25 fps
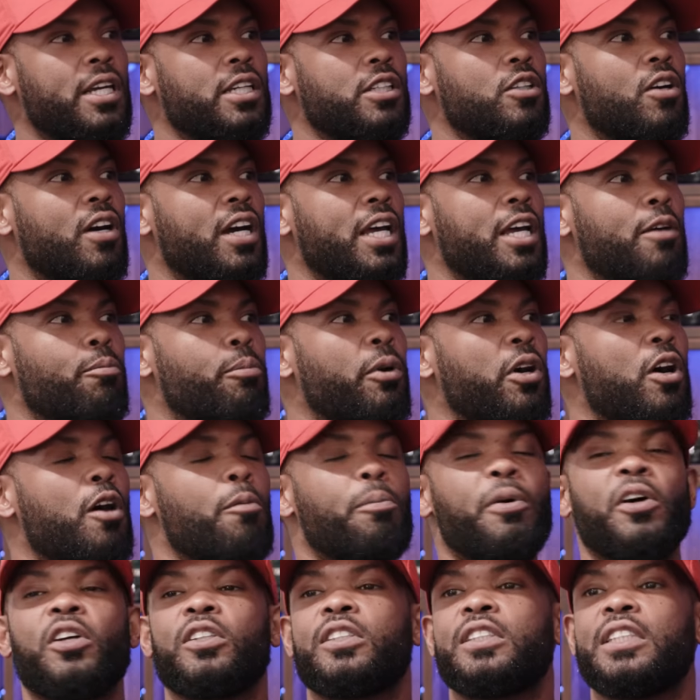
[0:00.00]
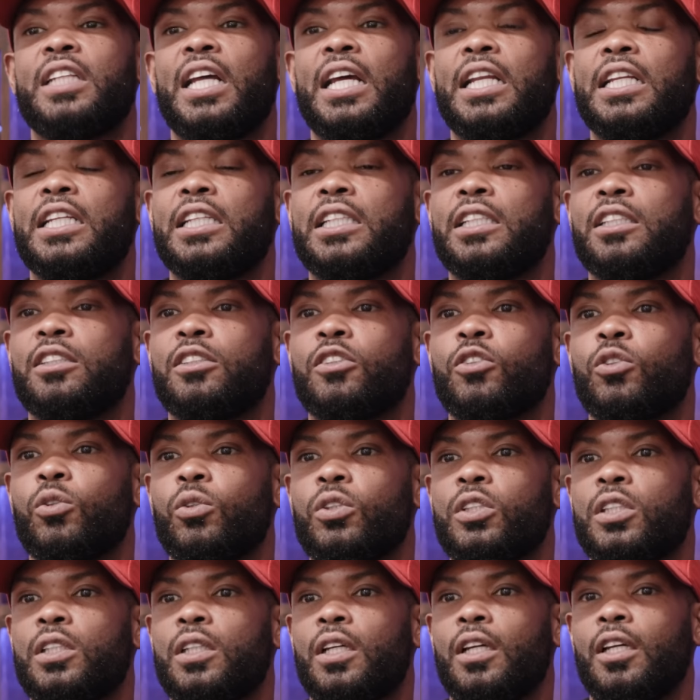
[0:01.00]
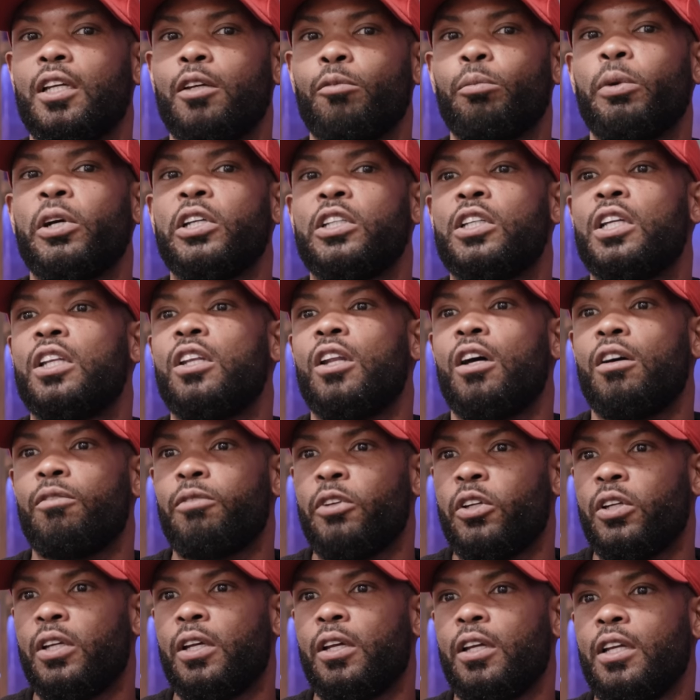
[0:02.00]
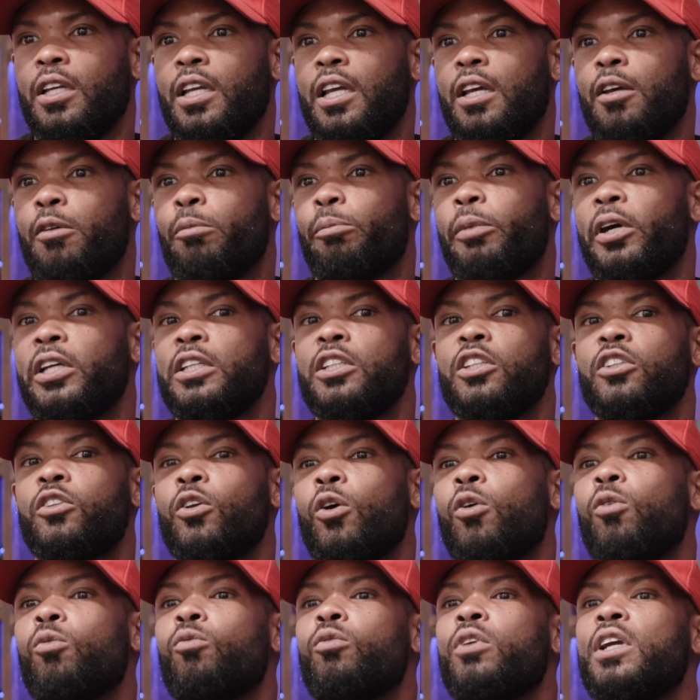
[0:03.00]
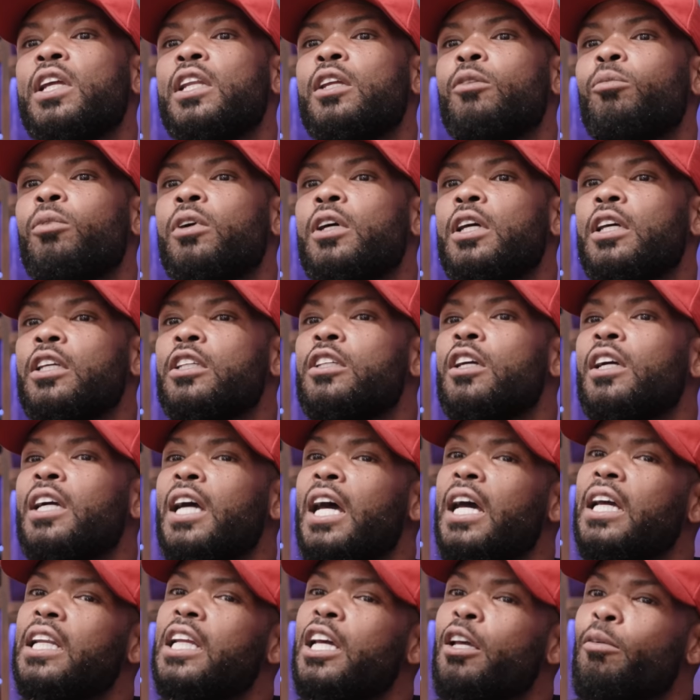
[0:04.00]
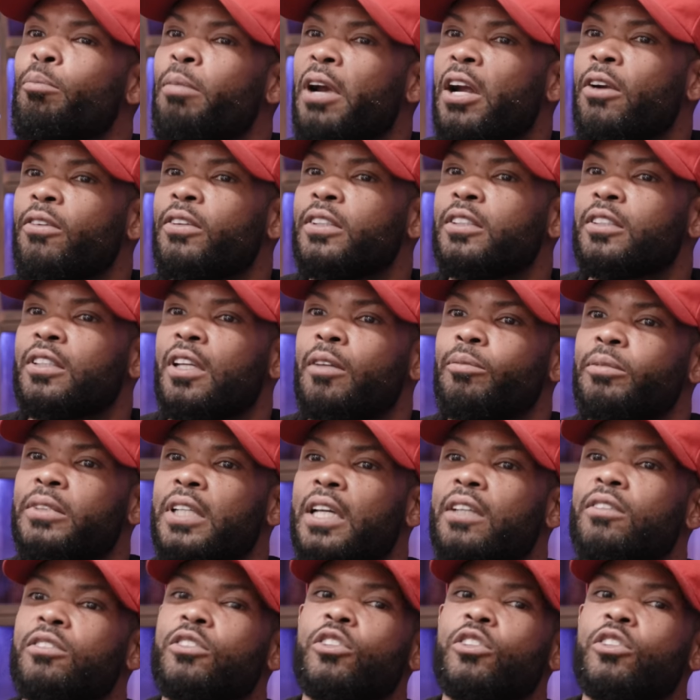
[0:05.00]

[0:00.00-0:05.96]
in your head, but her personality is good, but you love her. But you don't really want, you're kind of embarrassed sometimes.